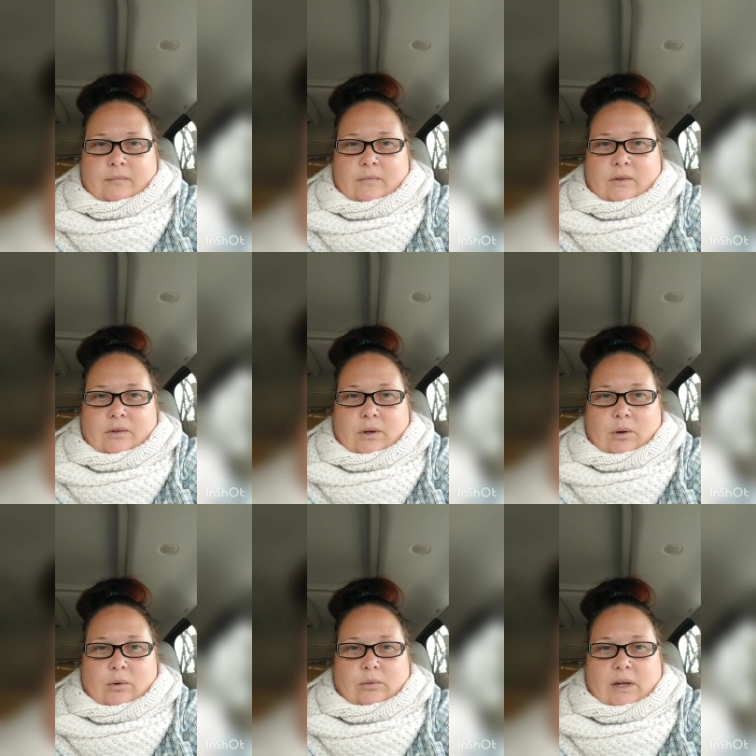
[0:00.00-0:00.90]

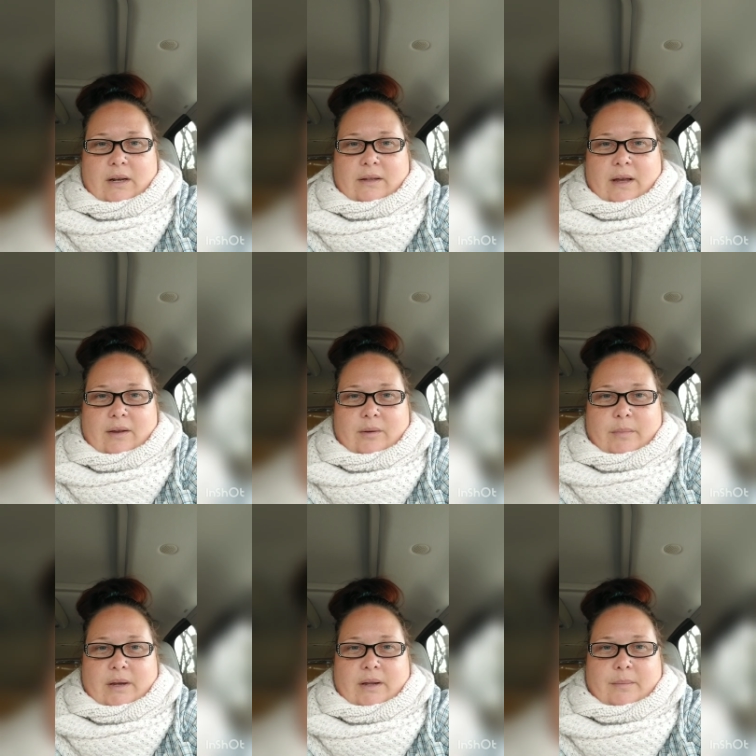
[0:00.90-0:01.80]
so kind of
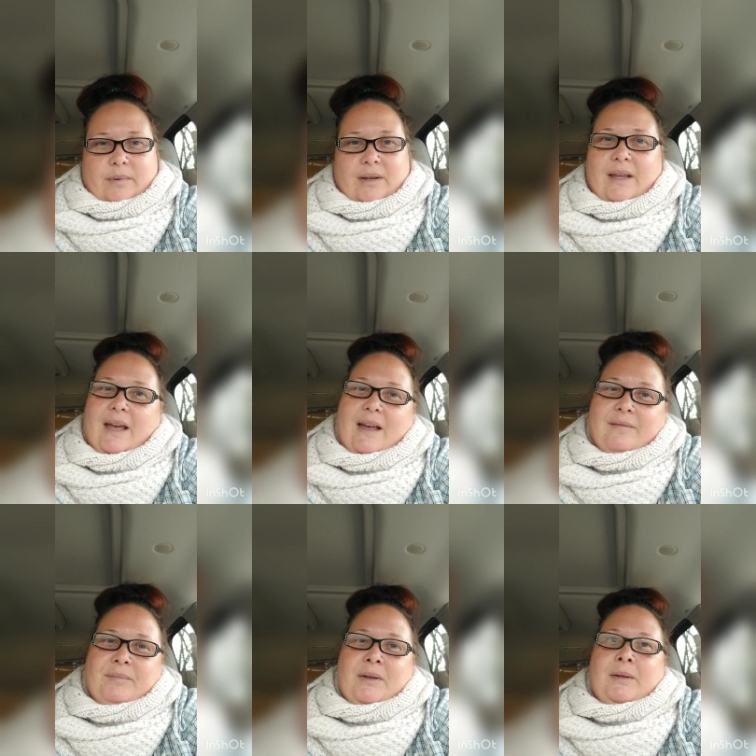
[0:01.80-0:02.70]
document it. But yeah,
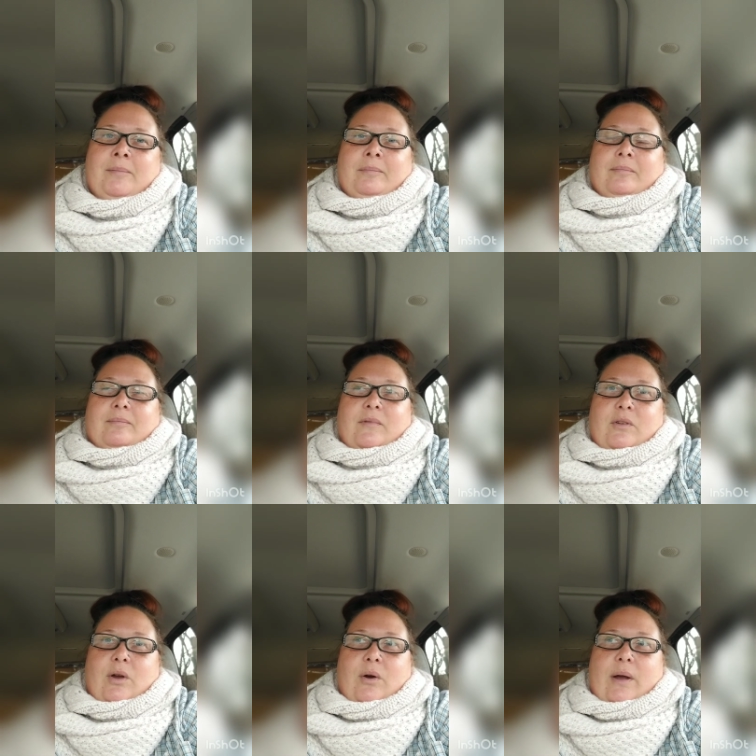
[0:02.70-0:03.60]

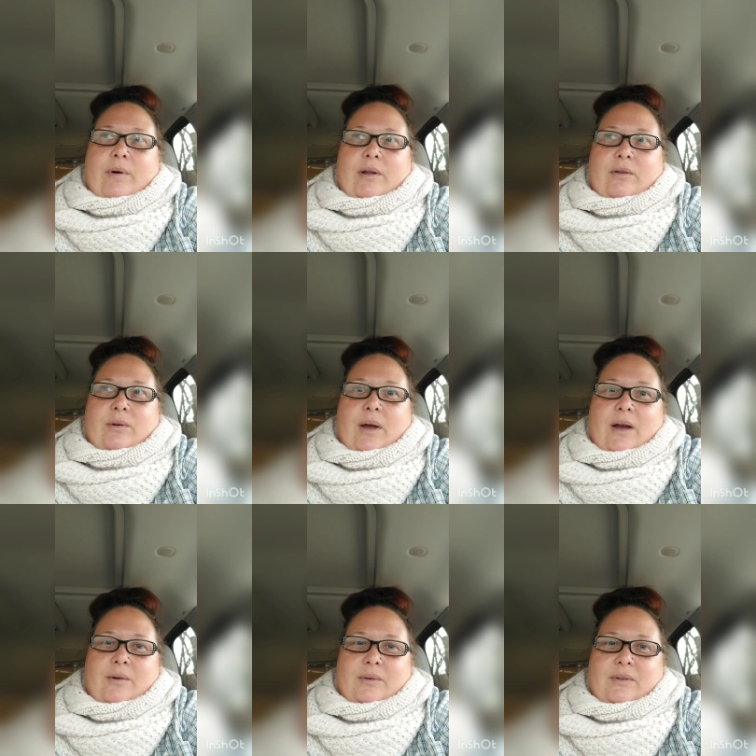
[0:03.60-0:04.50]
so I bought a new
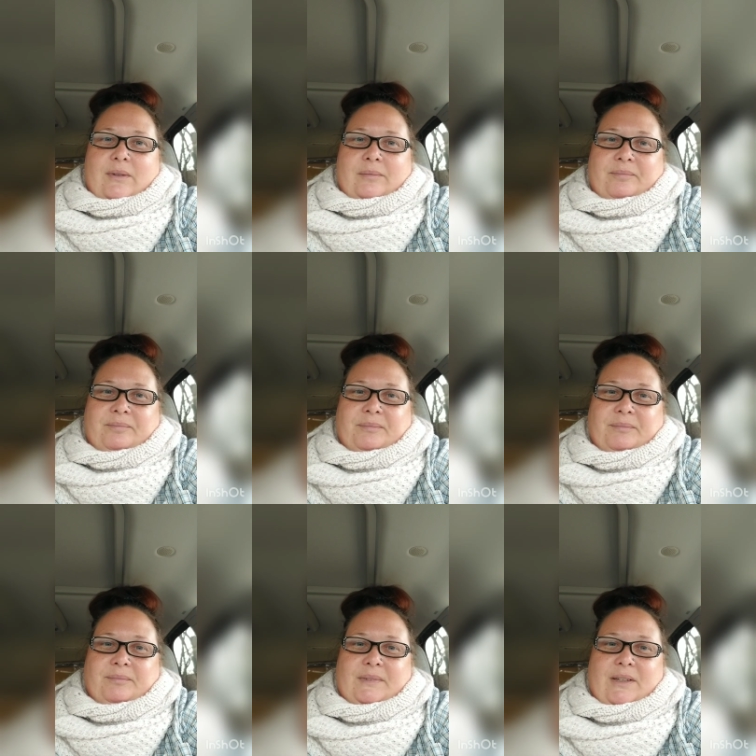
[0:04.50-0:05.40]
house
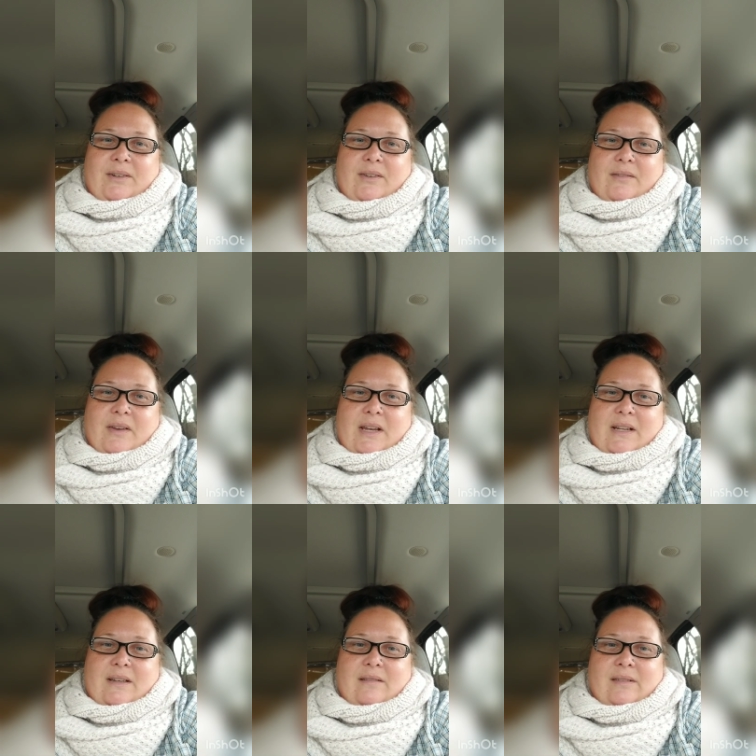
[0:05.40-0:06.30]
here in
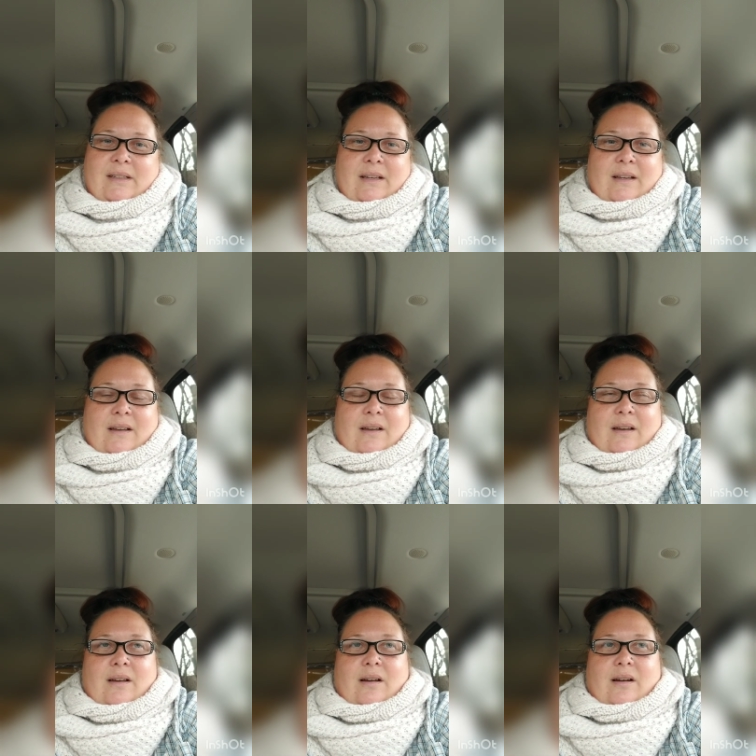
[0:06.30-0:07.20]
Savanna.
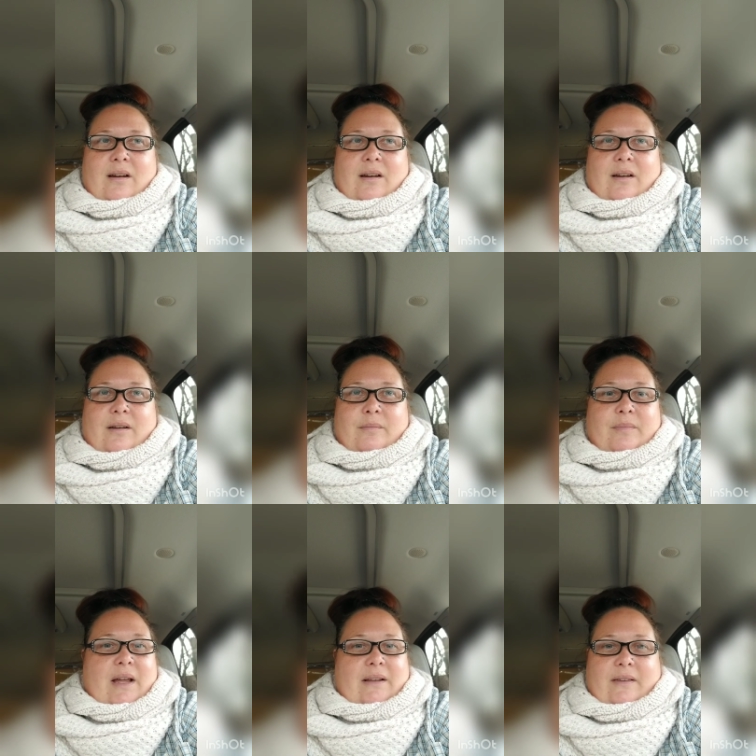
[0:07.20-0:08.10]

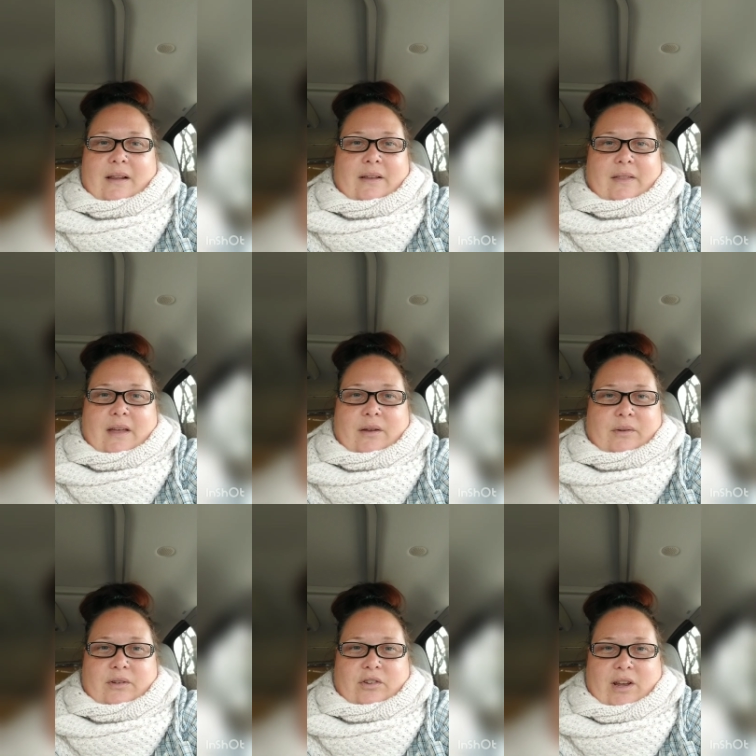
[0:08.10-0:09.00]
Not selling the house
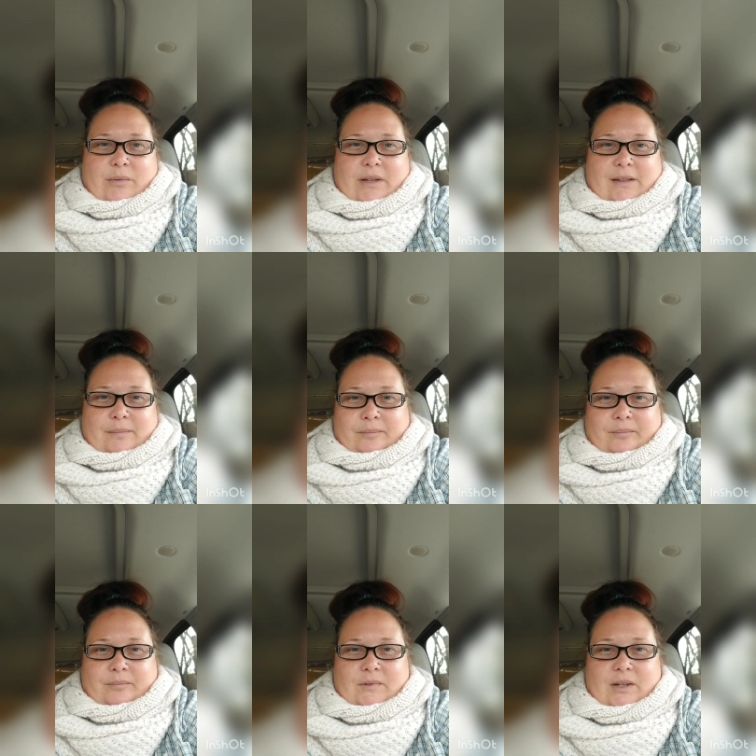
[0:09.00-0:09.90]
in Chadwick.
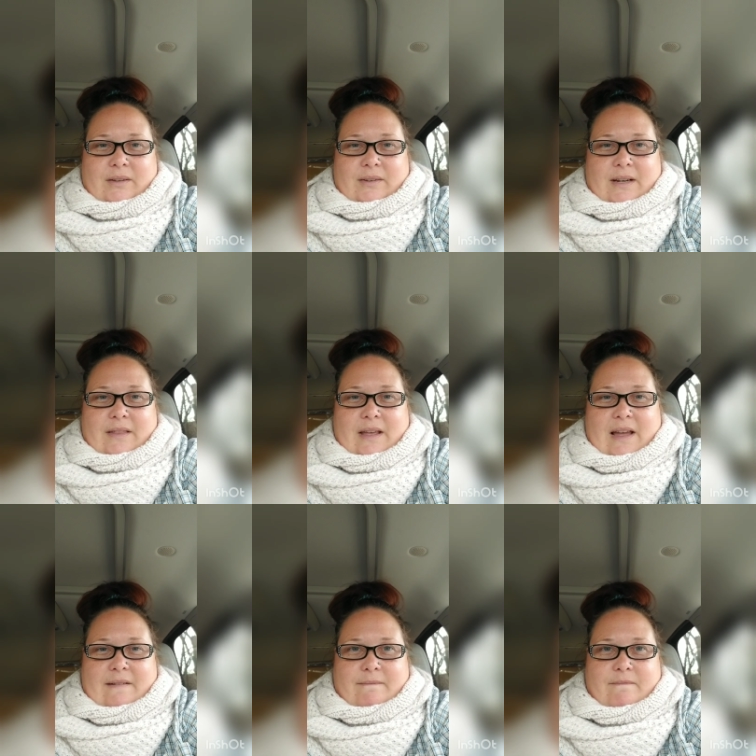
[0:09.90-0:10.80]
Gonna sit on
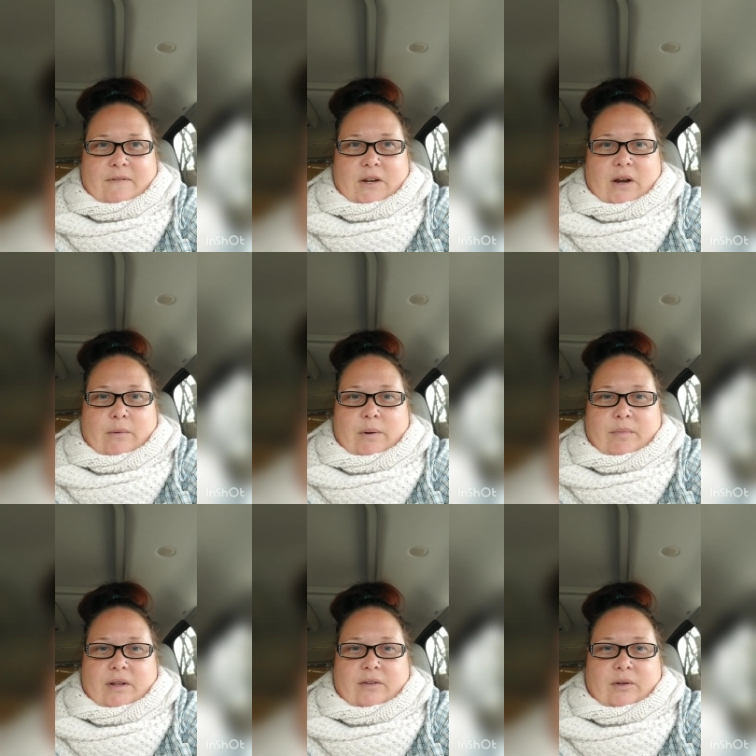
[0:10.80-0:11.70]
that and figure out what I'm
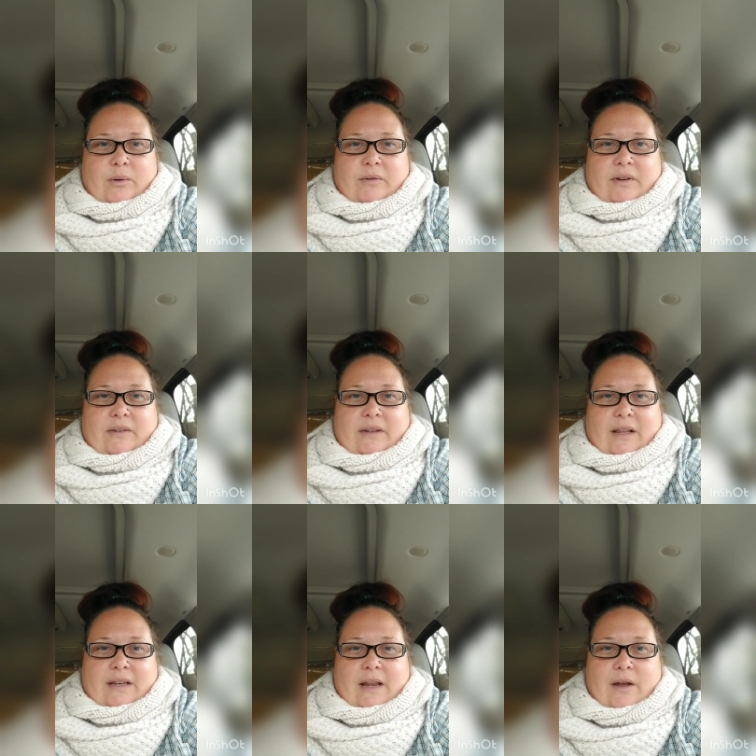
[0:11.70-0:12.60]
gonna do. If I sell
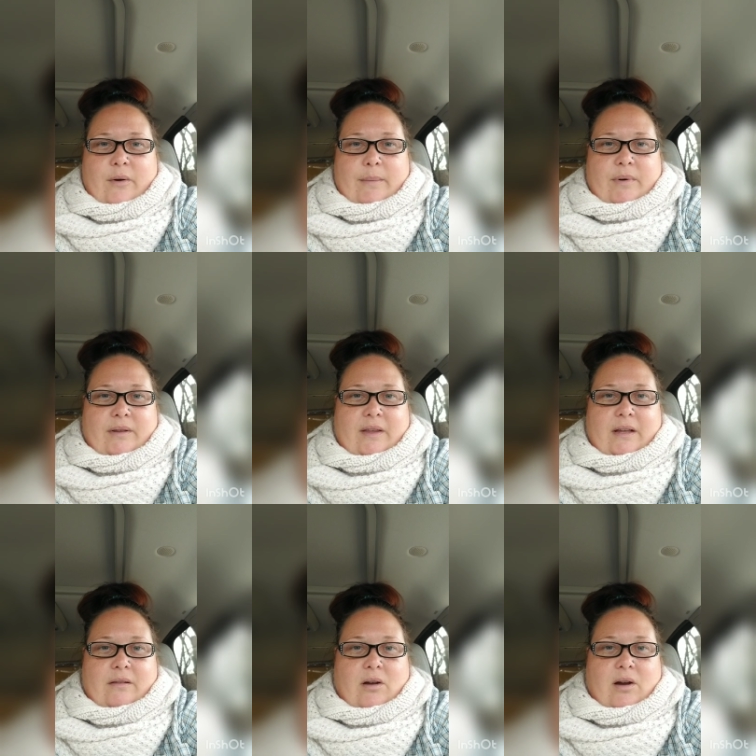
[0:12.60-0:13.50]
it now, I'm gonna take a
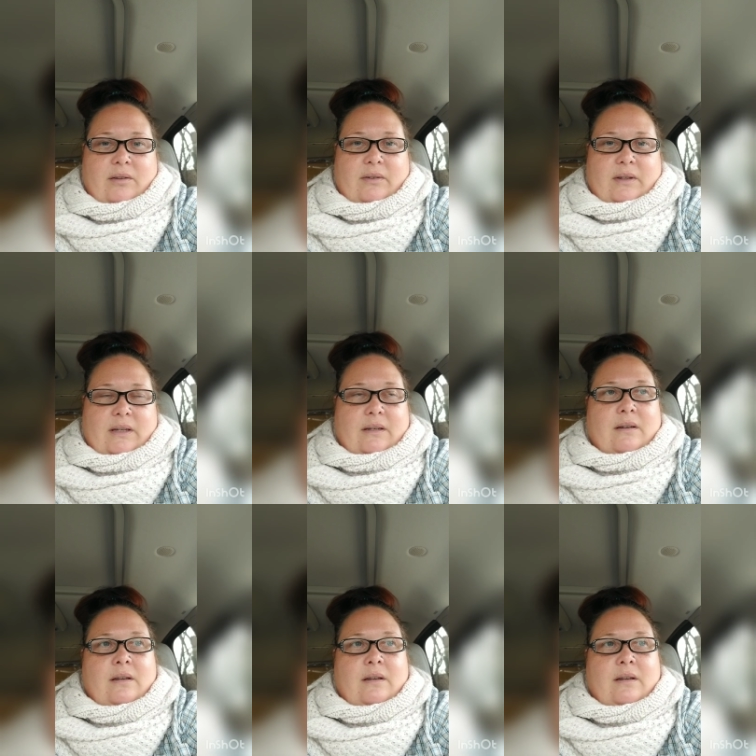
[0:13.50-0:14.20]
loss, and